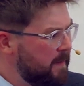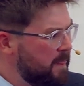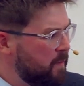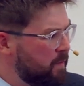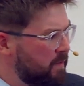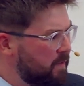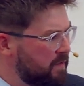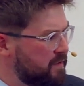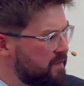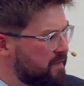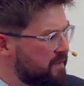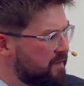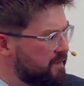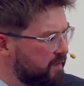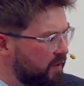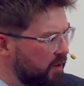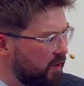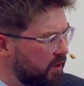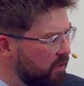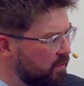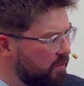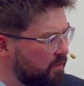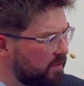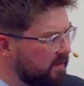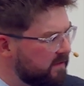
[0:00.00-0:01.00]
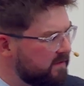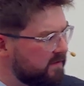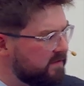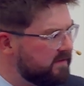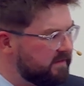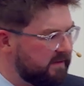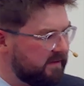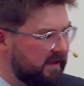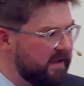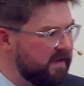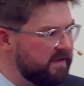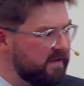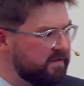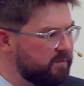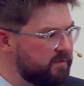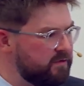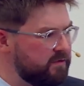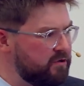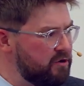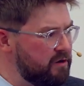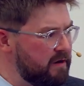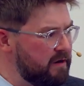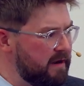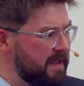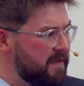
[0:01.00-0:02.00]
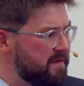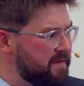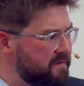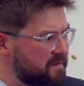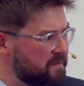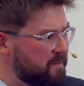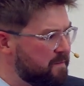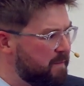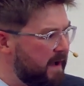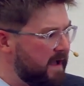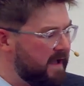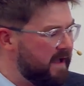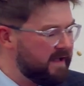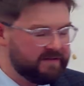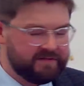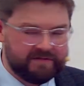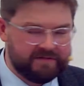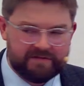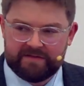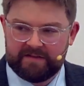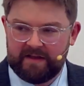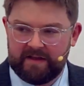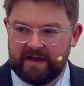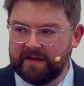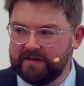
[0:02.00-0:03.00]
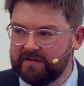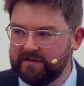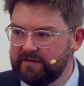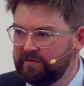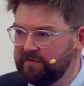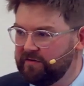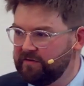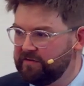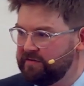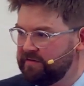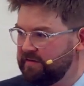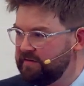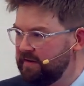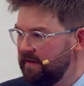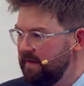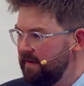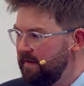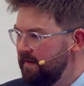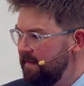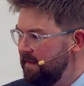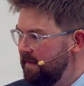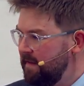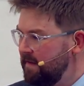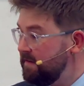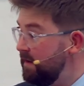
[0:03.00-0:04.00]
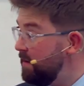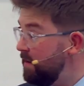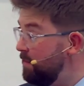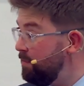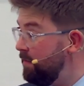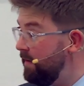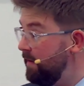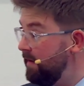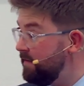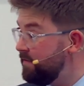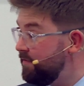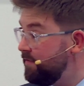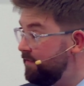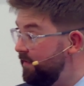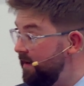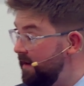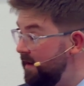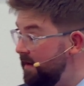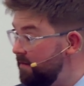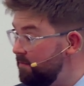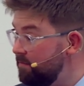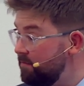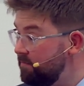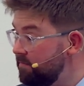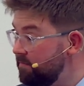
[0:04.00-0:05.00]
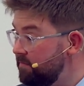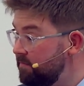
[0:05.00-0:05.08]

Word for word: when you follow what it says, when you live by its standards, is that it brings freedom.